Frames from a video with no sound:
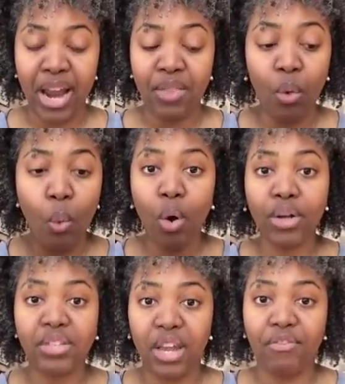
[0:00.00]
And the
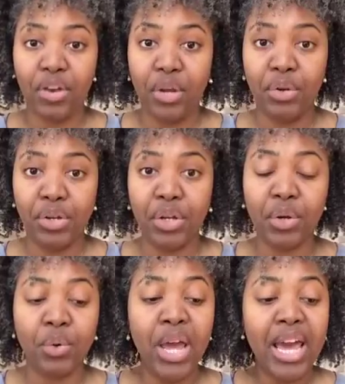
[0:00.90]
worst thing for you to
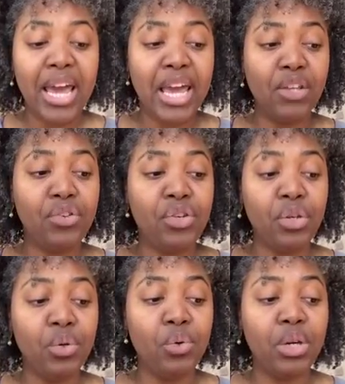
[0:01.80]
do is
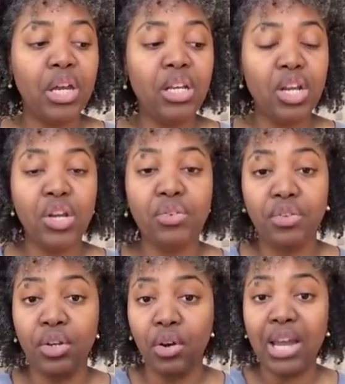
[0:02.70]
to continue
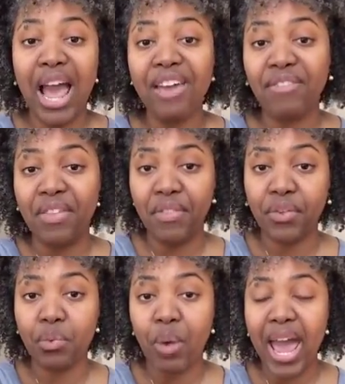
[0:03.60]
your life in
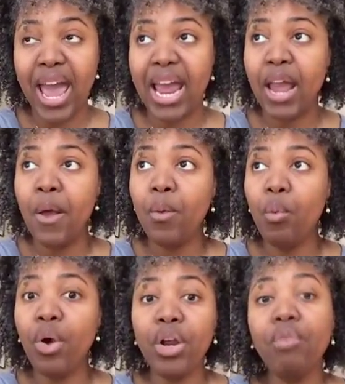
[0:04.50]
this way
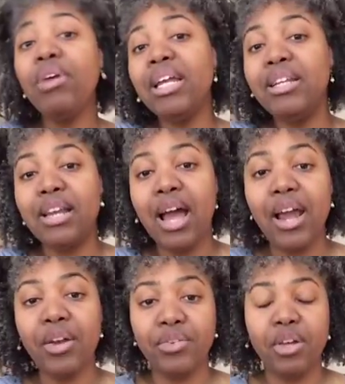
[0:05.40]
where you're really
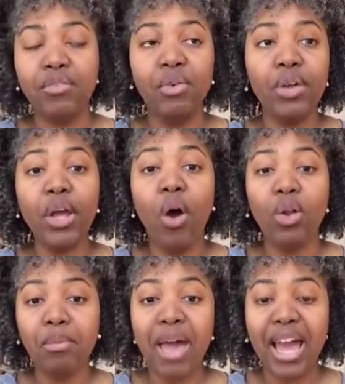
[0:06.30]
denying yourself. You're really
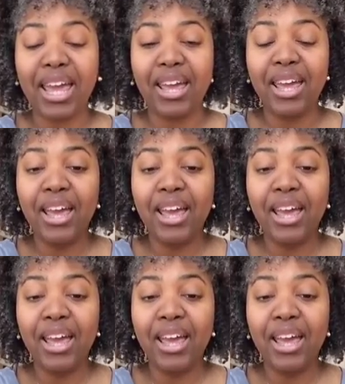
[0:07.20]
holding back.